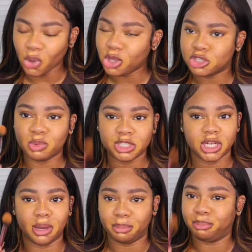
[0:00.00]
switch
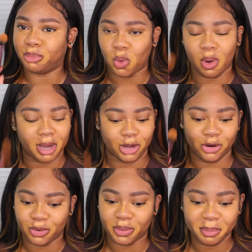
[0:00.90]
up on my
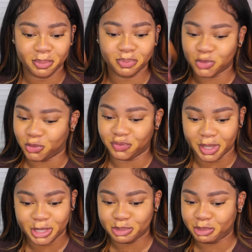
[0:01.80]
girl Too
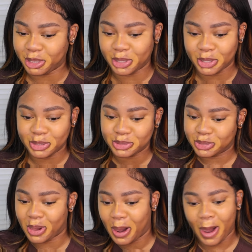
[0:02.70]
Faced,
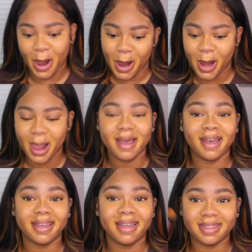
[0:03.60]
because
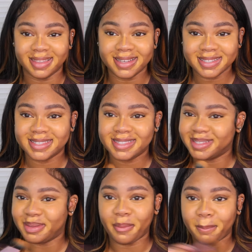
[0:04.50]
this
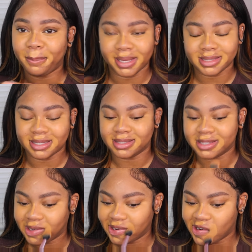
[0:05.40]
best
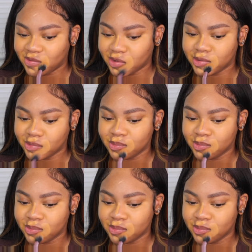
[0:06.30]
concealer ever.